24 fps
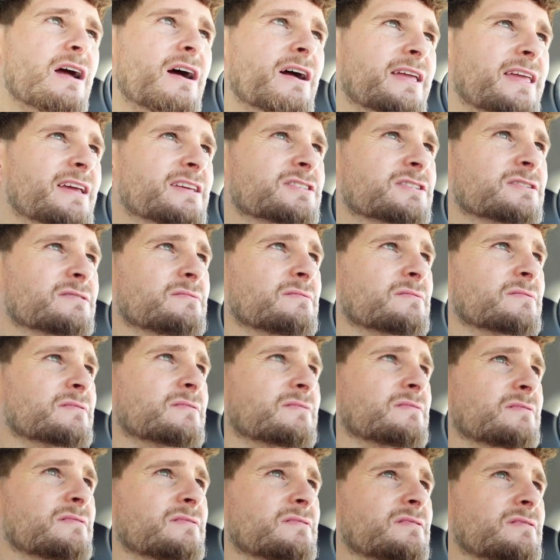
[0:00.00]
I guess,
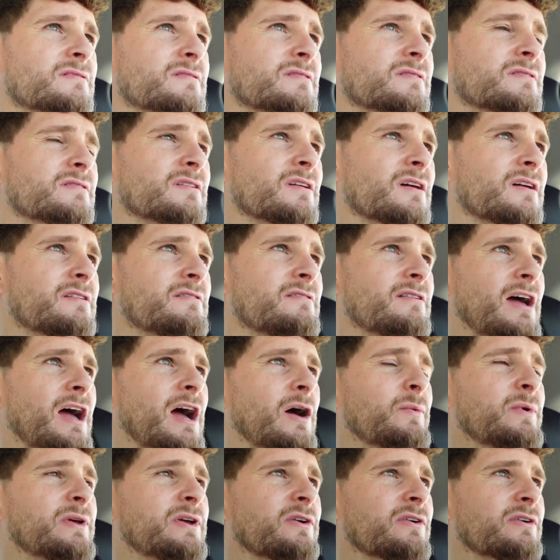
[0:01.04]
I don't know
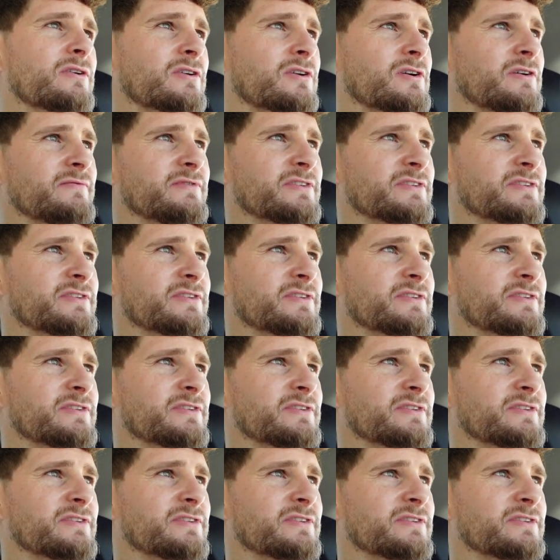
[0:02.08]
how we got in